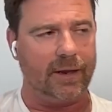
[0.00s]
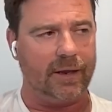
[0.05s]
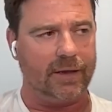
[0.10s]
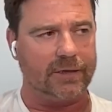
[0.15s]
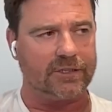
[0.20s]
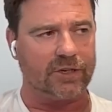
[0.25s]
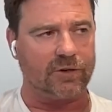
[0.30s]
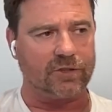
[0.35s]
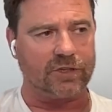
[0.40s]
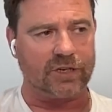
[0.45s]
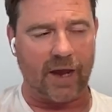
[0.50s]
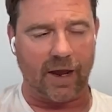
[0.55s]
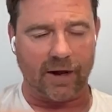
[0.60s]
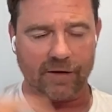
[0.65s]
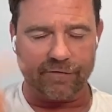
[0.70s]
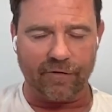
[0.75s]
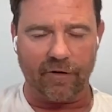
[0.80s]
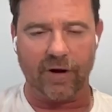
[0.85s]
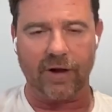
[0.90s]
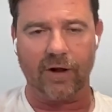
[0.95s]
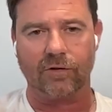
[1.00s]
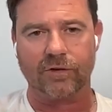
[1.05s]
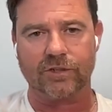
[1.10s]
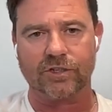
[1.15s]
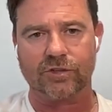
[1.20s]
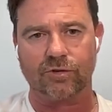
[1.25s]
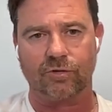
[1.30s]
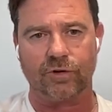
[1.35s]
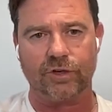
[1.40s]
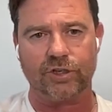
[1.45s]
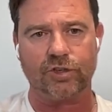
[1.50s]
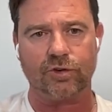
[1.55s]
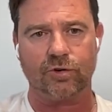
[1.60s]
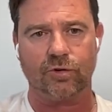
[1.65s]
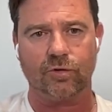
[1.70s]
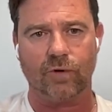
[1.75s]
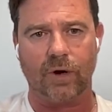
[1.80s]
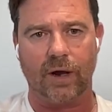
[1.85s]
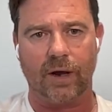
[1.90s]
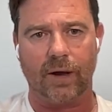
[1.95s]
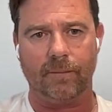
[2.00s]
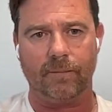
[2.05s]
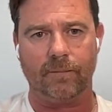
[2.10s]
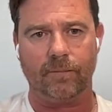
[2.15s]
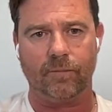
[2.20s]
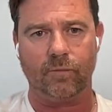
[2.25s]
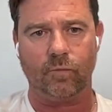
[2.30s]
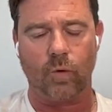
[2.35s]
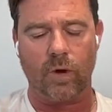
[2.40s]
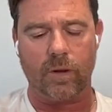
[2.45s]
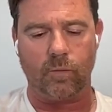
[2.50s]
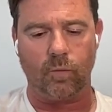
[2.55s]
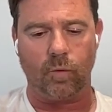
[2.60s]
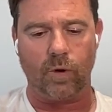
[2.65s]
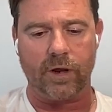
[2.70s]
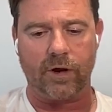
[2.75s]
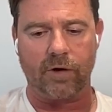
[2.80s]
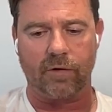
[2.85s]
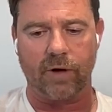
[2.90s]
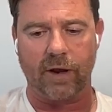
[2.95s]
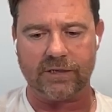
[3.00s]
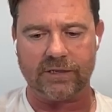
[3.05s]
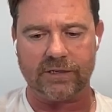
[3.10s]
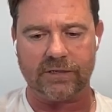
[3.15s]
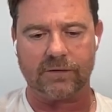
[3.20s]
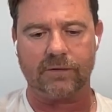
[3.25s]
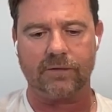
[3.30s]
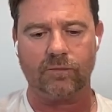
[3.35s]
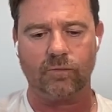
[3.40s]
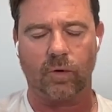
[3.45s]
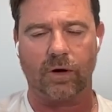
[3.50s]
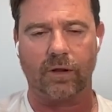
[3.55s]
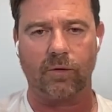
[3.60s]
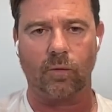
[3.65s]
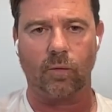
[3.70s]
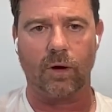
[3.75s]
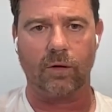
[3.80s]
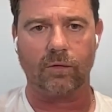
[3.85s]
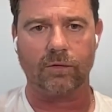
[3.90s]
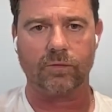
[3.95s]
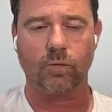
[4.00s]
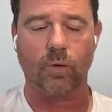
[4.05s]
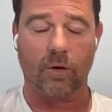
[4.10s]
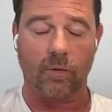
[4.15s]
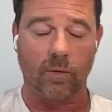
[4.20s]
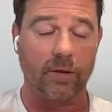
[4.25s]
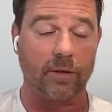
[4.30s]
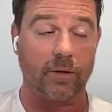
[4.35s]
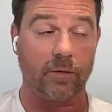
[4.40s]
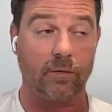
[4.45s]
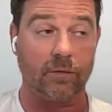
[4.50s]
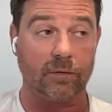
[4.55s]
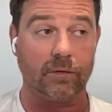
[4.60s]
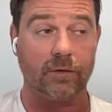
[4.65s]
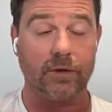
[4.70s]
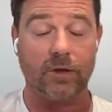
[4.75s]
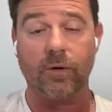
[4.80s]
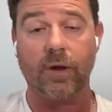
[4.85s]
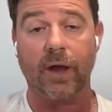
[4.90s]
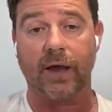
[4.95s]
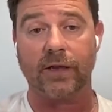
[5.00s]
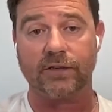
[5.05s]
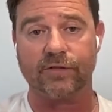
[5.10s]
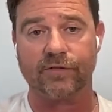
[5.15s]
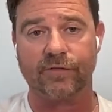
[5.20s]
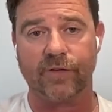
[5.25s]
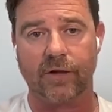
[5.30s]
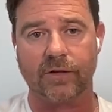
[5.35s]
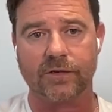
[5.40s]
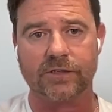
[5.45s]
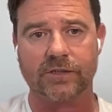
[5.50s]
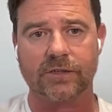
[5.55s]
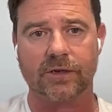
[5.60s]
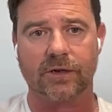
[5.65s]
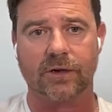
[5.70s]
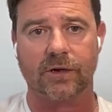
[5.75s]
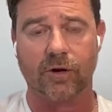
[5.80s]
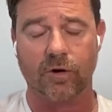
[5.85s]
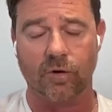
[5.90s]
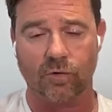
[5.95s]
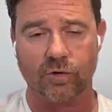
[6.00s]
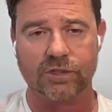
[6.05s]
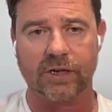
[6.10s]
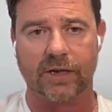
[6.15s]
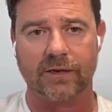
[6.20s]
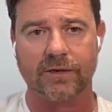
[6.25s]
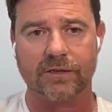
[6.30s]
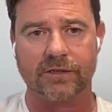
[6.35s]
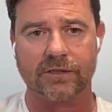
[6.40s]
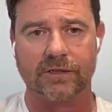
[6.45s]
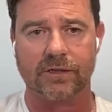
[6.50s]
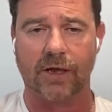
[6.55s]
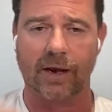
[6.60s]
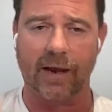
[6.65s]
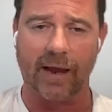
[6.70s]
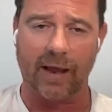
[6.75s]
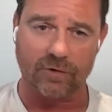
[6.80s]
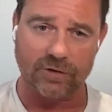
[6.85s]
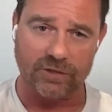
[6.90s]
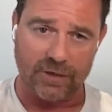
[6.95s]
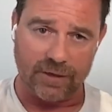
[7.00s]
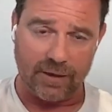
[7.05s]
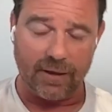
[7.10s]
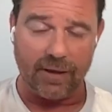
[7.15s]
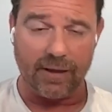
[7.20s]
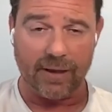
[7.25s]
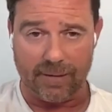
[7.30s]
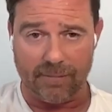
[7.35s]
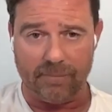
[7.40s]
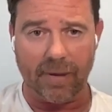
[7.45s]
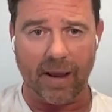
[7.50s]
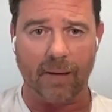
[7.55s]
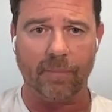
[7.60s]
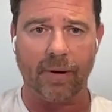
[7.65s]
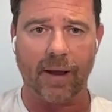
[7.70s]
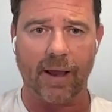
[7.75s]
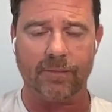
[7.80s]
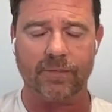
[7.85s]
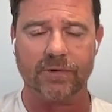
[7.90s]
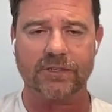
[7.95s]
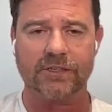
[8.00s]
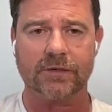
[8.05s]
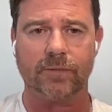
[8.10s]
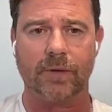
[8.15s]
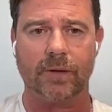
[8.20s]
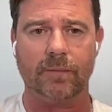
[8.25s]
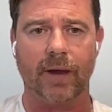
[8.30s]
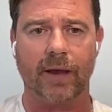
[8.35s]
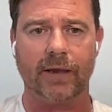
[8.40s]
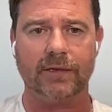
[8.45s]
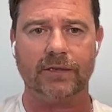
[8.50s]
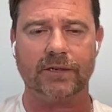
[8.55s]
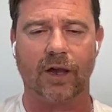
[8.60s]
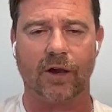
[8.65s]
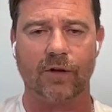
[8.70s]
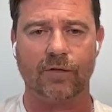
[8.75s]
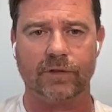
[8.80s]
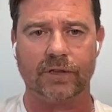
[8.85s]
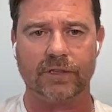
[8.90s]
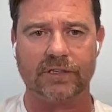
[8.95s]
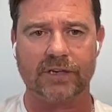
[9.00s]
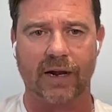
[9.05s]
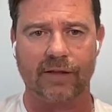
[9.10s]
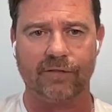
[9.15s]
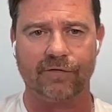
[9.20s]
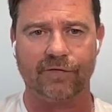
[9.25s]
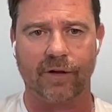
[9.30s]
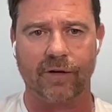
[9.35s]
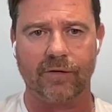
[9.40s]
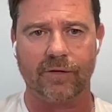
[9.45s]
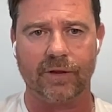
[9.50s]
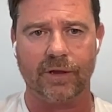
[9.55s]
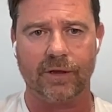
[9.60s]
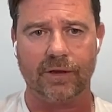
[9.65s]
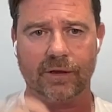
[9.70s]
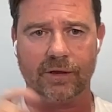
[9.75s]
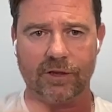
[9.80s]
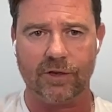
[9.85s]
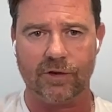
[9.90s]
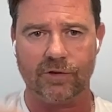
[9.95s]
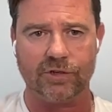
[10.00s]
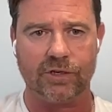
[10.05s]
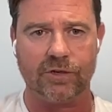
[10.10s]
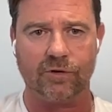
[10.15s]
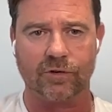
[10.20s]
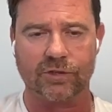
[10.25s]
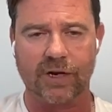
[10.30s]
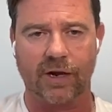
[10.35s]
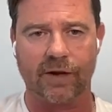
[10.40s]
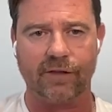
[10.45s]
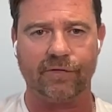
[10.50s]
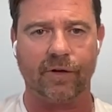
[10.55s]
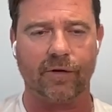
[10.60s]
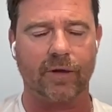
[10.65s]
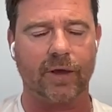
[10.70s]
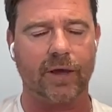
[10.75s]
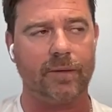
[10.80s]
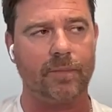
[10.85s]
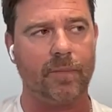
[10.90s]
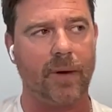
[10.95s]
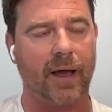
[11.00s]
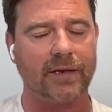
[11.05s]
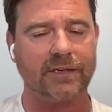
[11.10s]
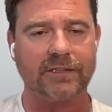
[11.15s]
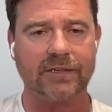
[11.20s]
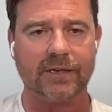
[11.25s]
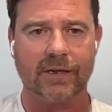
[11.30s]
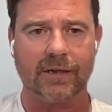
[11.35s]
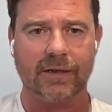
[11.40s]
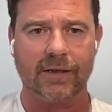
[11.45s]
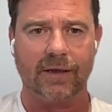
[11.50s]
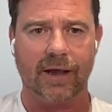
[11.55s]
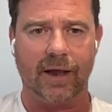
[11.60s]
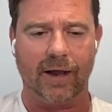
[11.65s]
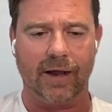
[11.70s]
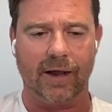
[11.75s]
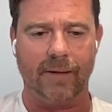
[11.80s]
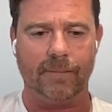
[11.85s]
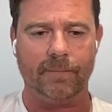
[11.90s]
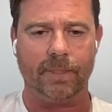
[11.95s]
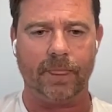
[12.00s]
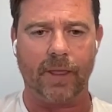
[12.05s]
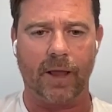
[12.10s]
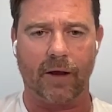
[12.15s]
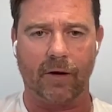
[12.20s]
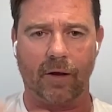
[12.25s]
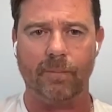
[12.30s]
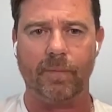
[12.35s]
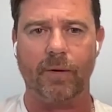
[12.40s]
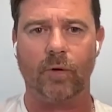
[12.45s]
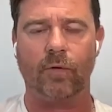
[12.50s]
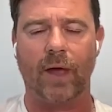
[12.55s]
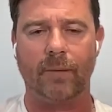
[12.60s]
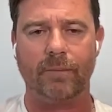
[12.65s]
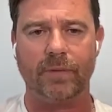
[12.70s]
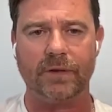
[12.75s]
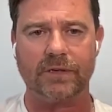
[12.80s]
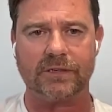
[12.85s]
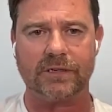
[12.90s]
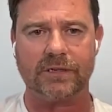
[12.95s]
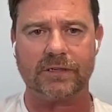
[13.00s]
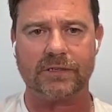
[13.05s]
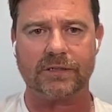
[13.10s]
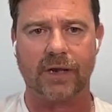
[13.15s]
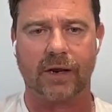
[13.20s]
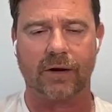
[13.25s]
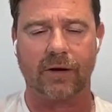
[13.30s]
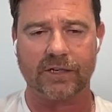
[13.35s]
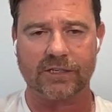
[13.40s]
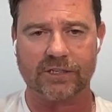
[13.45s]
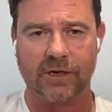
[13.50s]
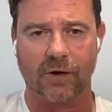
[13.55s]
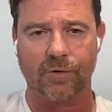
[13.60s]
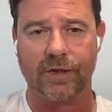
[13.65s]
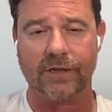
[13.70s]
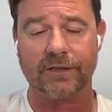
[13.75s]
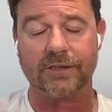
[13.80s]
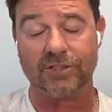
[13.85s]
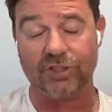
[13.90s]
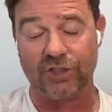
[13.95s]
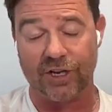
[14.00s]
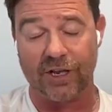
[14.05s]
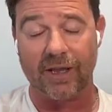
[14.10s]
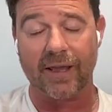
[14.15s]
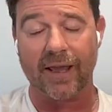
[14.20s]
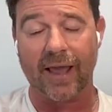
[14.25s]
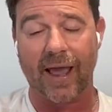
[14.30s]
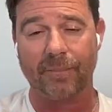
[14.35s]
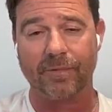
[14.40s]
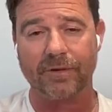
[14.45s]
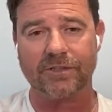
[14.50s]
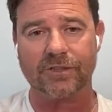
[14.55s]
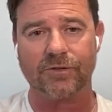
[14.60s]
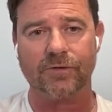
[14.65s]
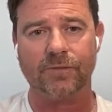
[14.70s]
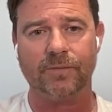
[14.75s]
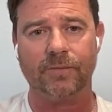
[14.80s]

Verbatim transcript: So to kind of very long story short, um, we, we created one of the world's, what well, were the UK's first uh, call centers that allowed inbound payments to be made over the telephone using your telephone keypad. Um, and I built that business and I sold it to GE Capital.